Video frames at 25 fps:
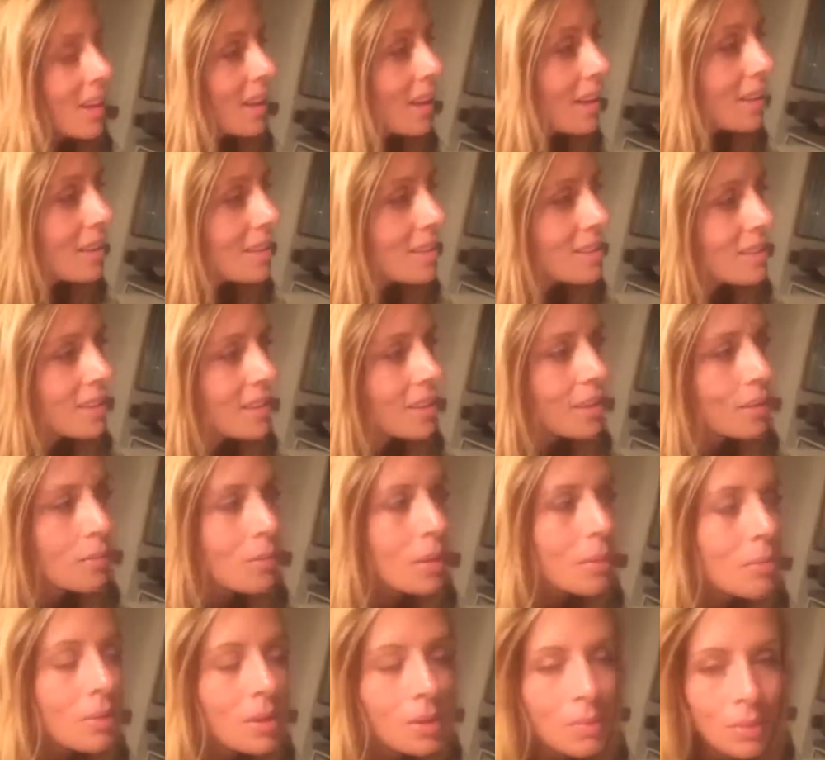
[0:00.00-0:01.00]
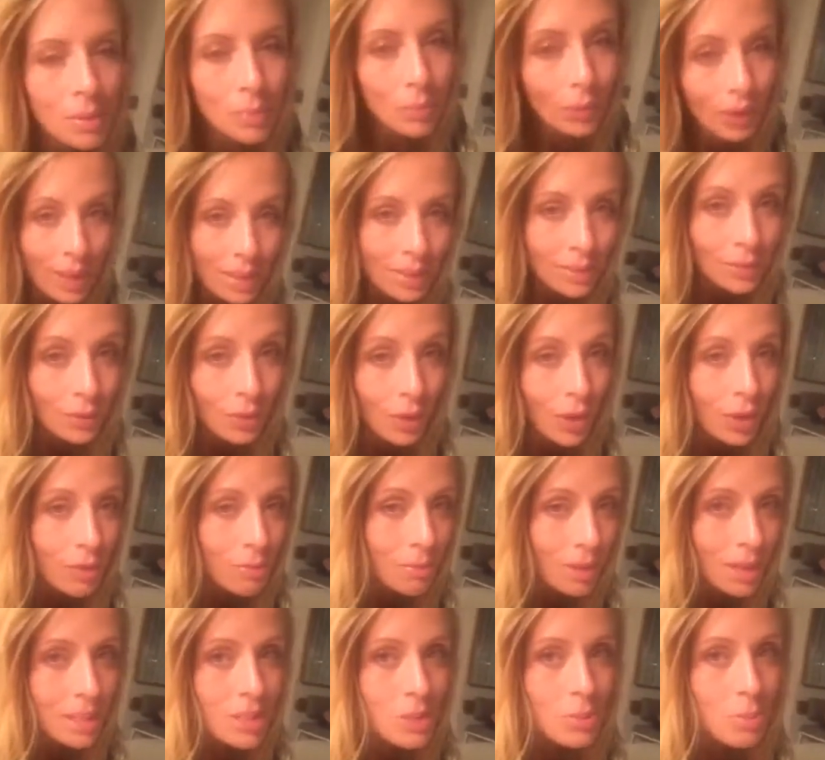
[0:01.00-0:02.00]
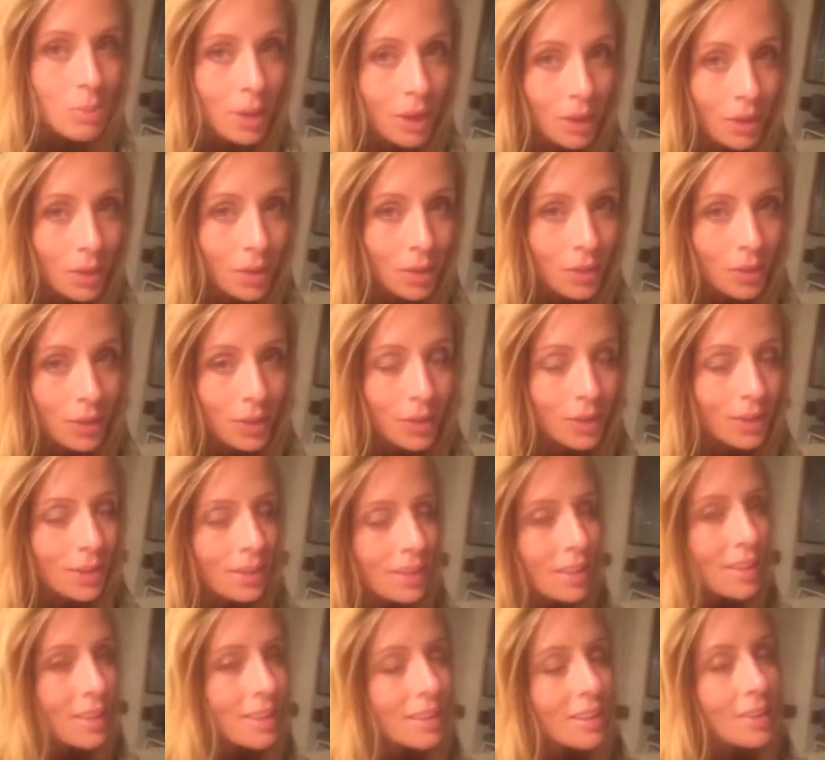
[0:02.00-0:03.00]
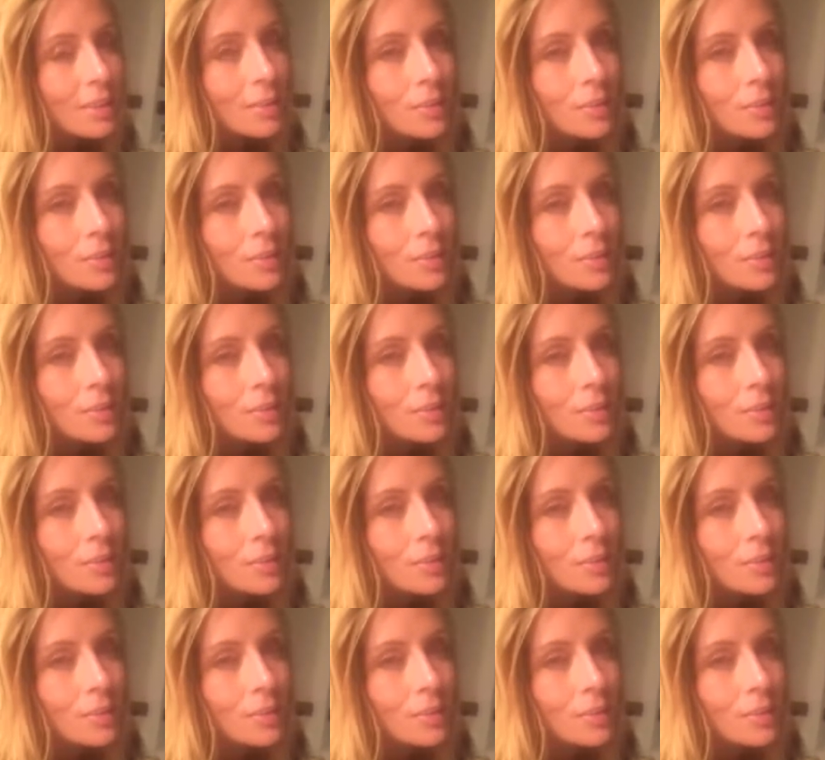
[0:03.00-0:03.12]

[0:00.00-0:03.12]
And I'm going to be running the Long Beach Marathon